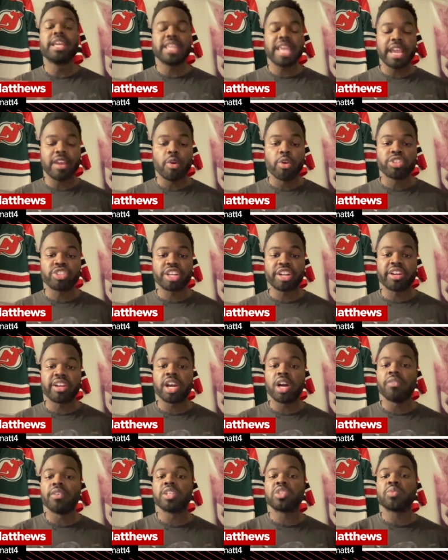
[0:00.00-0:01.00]
Yegor
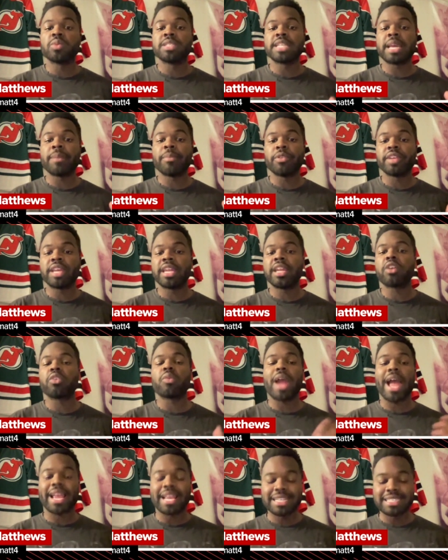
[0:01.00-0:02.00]
Sharangovich was able to get a
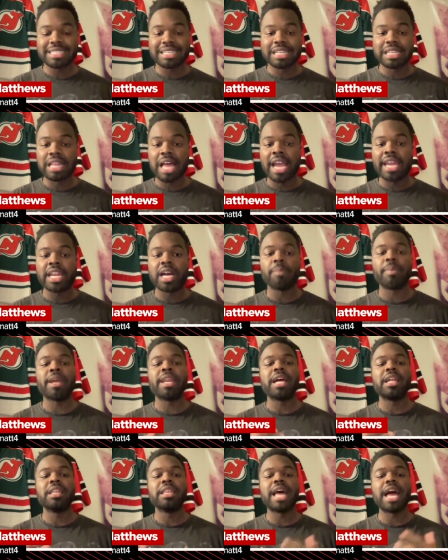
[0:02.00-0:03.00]
crack into the lineup,
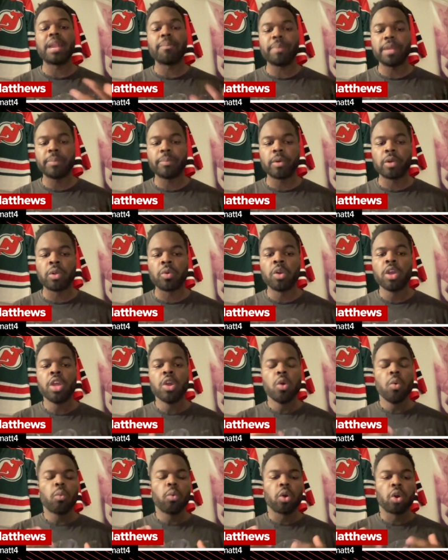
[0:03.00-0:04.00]
and a lot of people
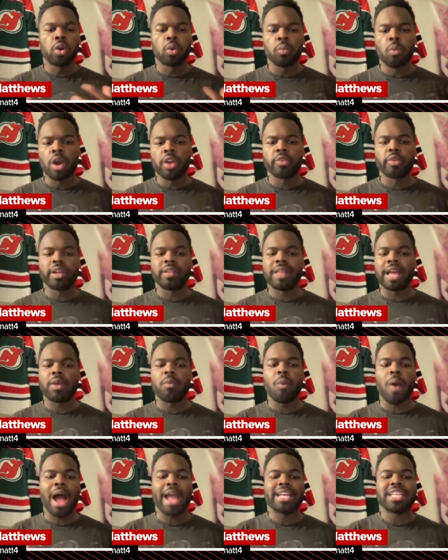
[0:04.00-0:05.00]
were wondering, like,
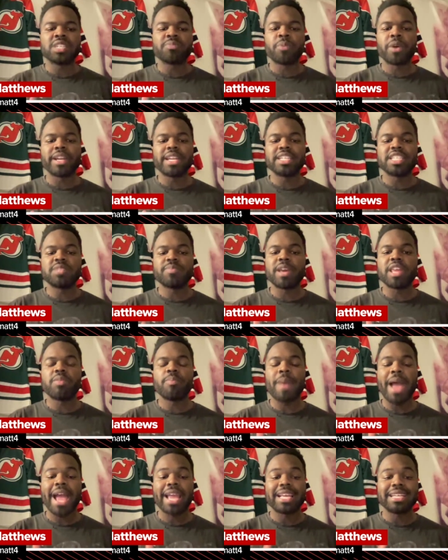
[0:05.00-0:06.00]
why is Brendan
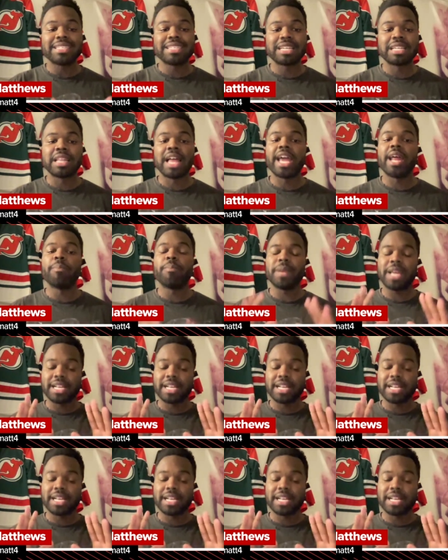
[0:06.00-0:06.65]
Smith back into the lineup?